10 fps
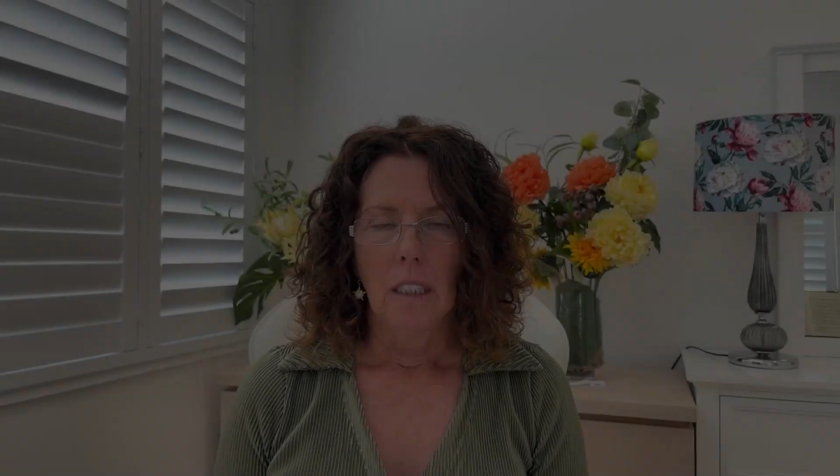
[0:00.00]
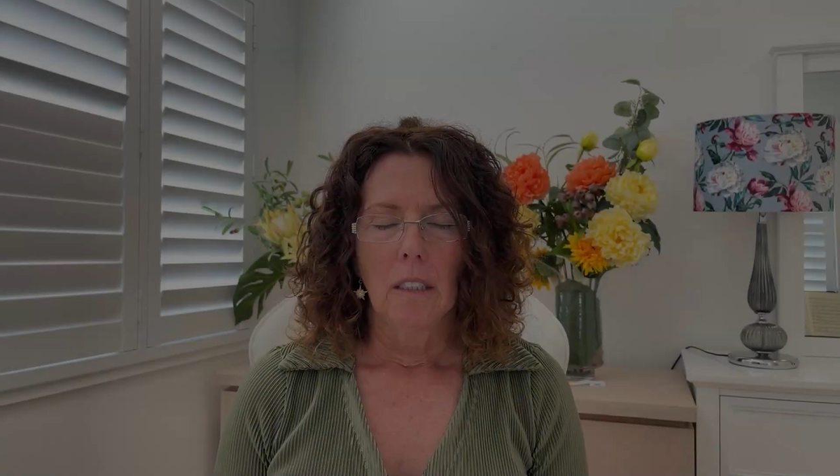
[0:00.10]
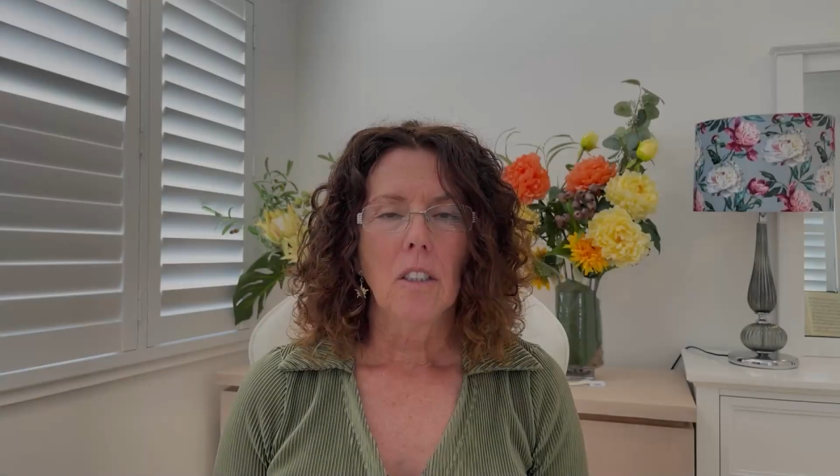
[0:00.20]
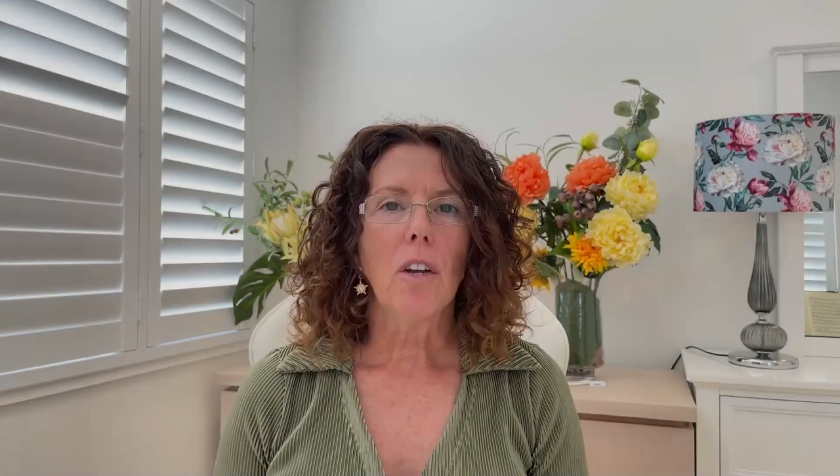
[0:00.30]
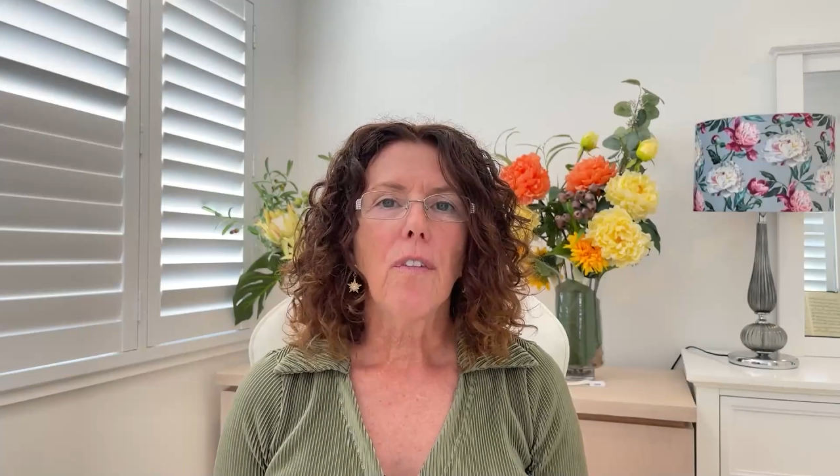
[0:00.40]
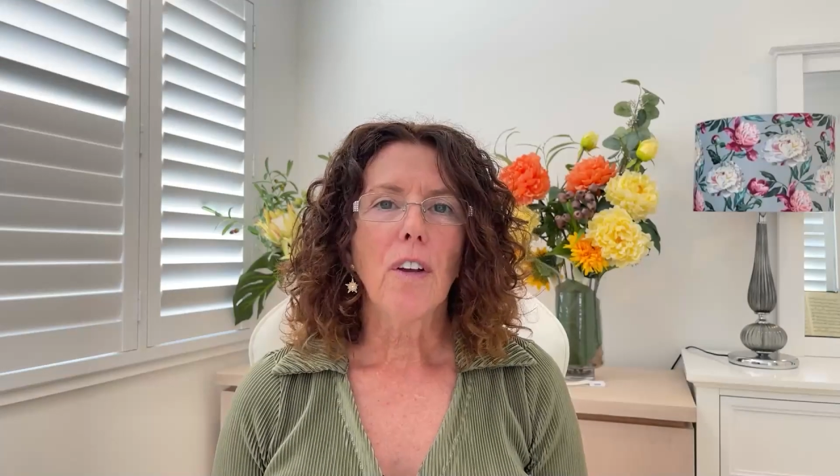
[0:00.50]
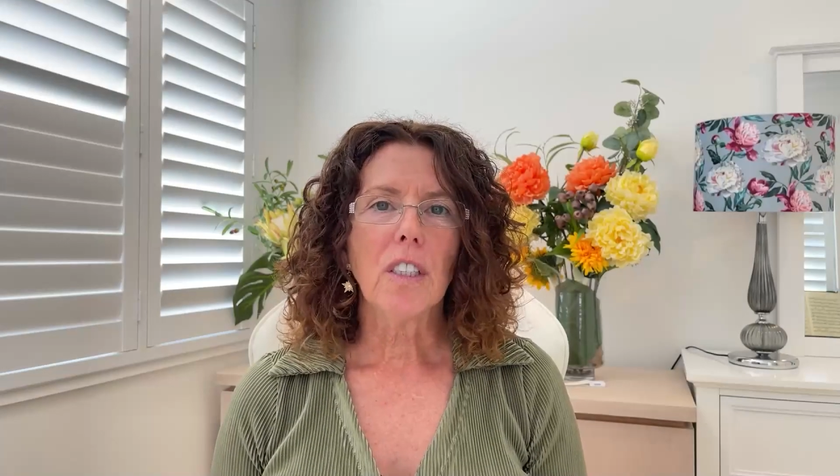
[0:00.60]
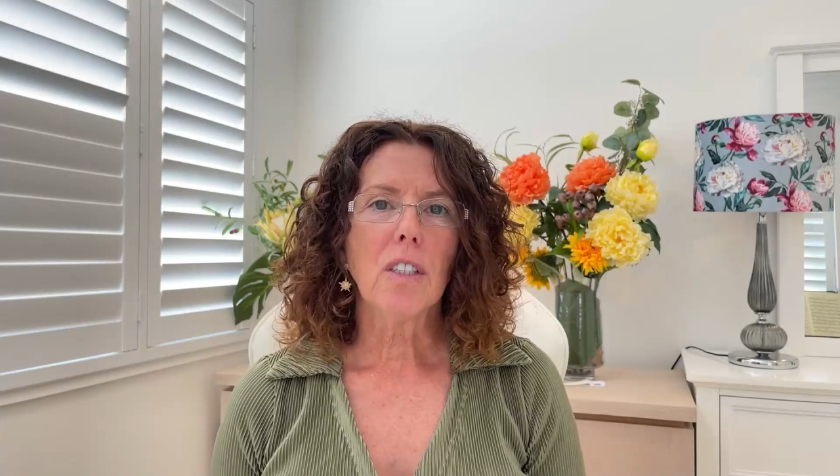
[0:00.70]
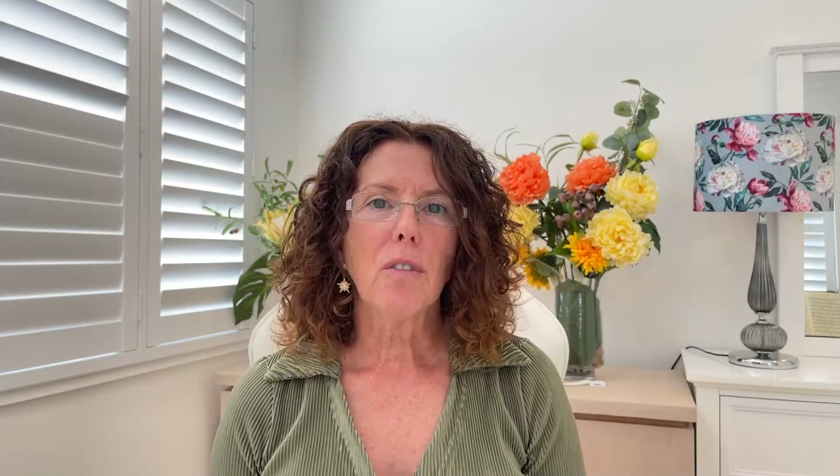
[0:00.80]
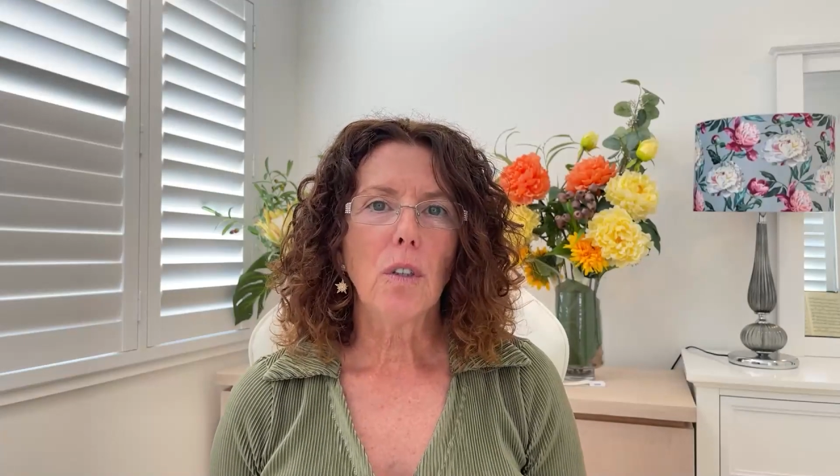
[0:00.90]
So
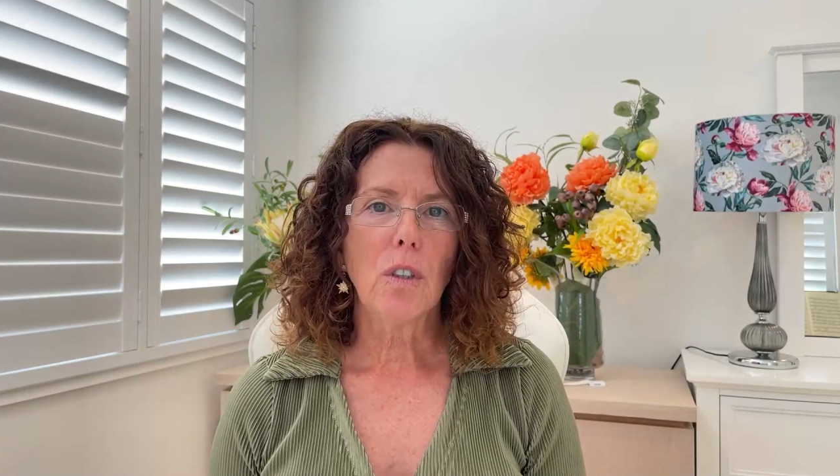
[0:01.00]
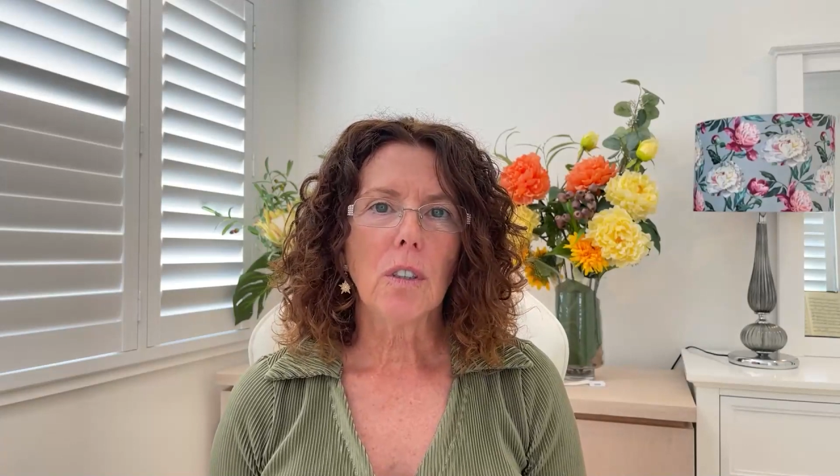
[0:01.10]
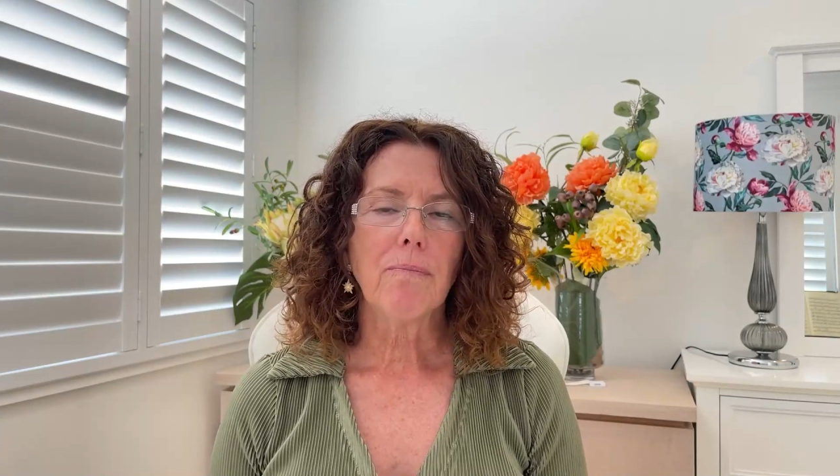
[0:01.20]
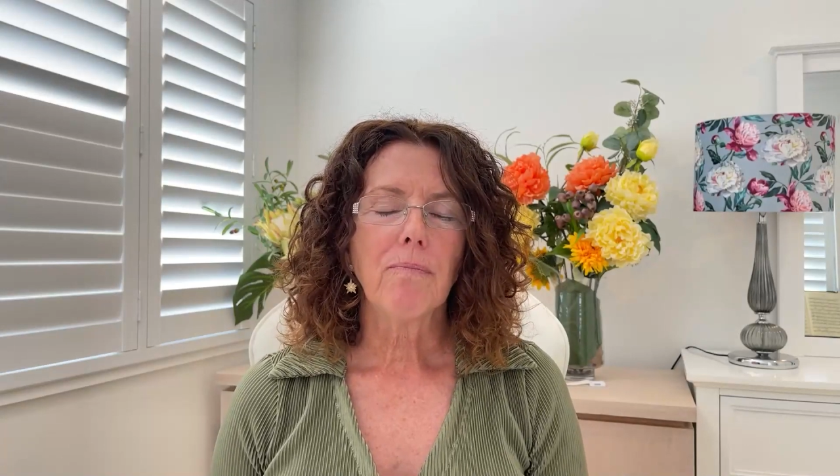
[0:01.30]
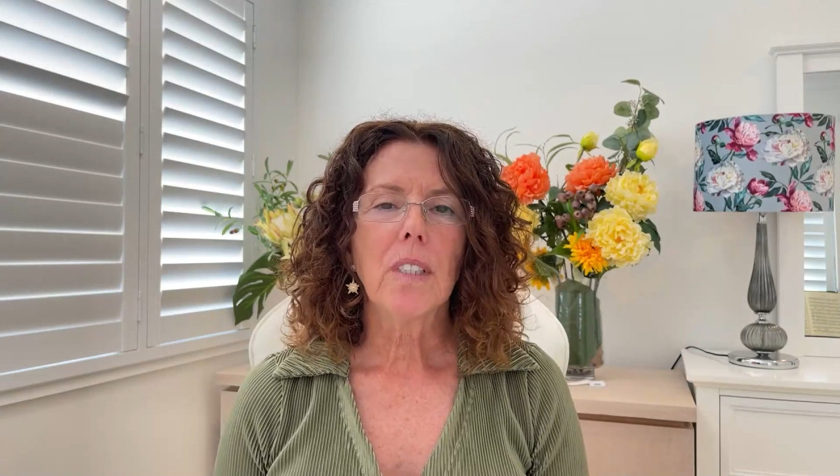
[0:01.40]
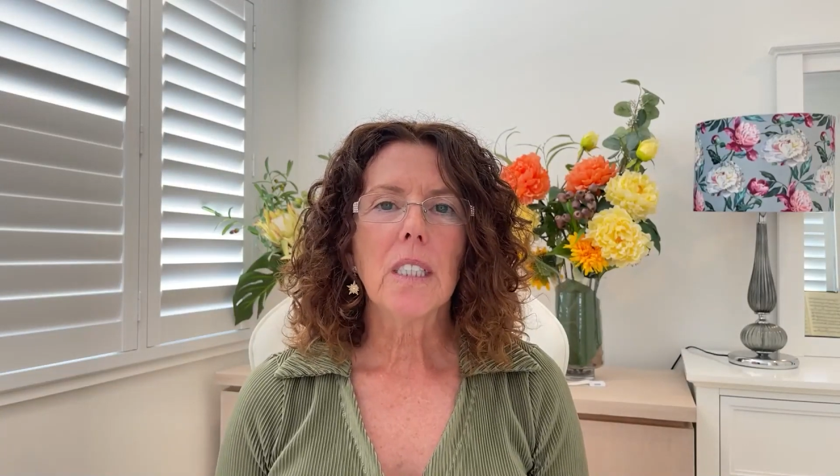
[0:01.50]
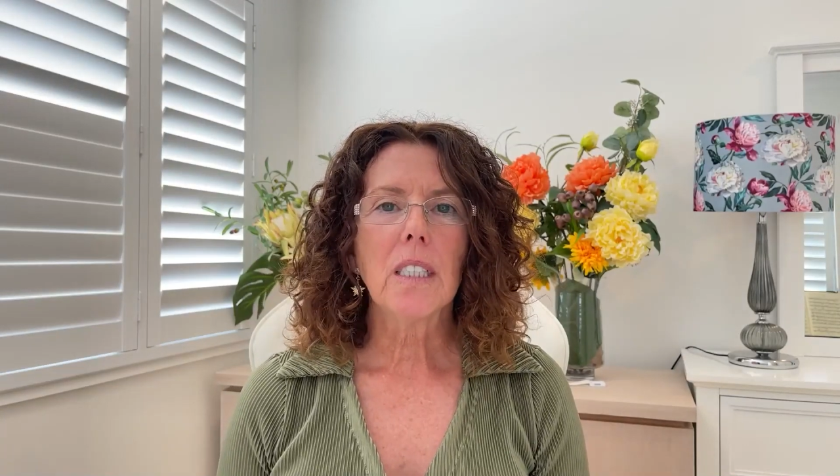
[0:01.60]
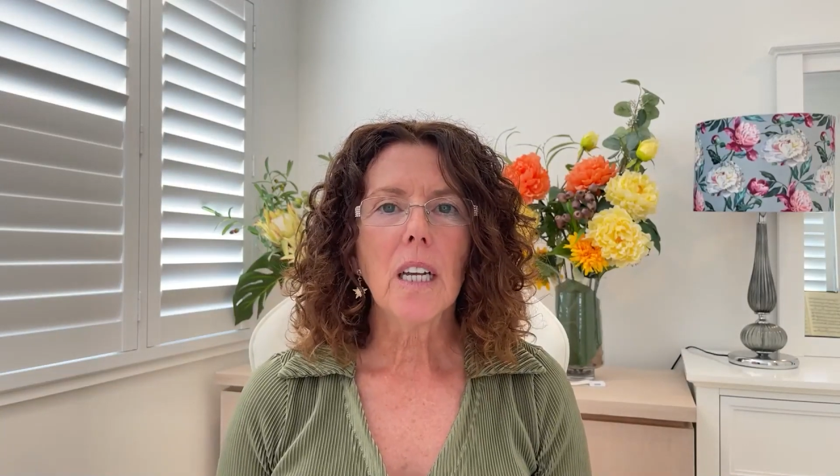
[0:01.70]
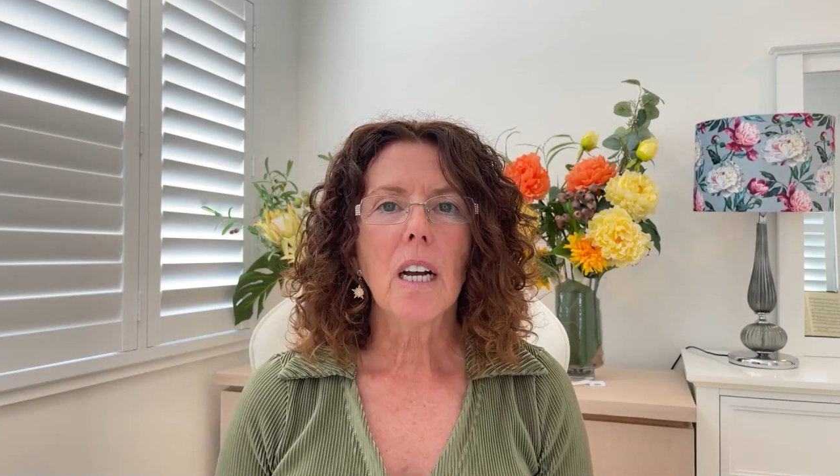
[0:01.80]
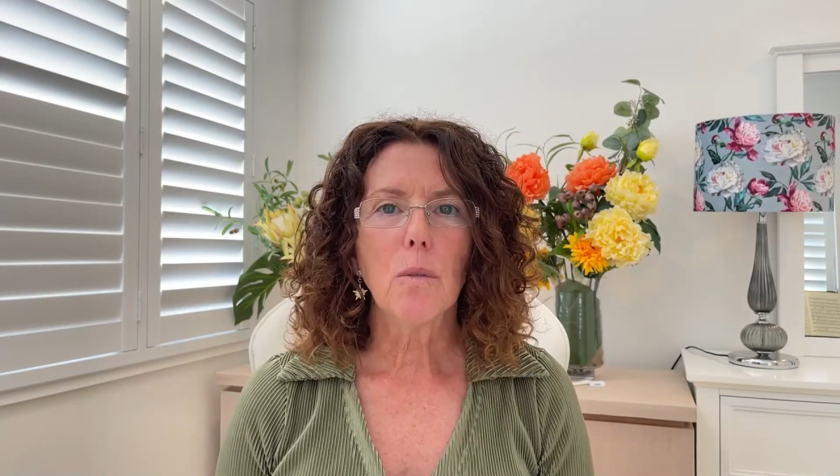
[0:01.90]
first of all,
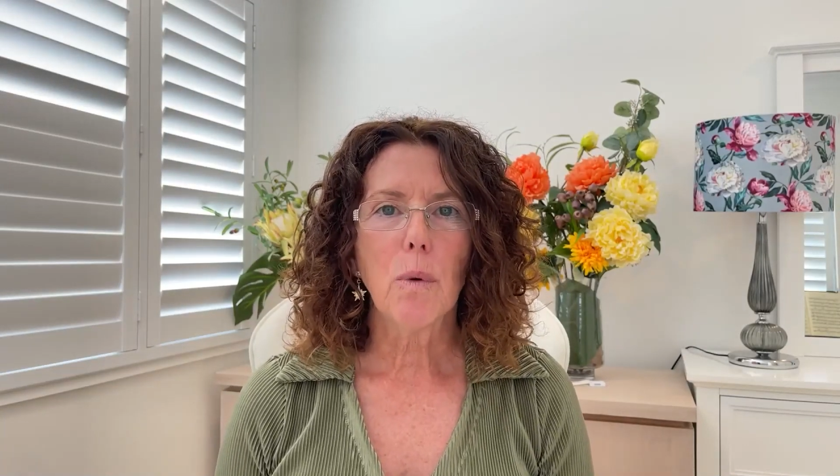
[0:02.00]
decide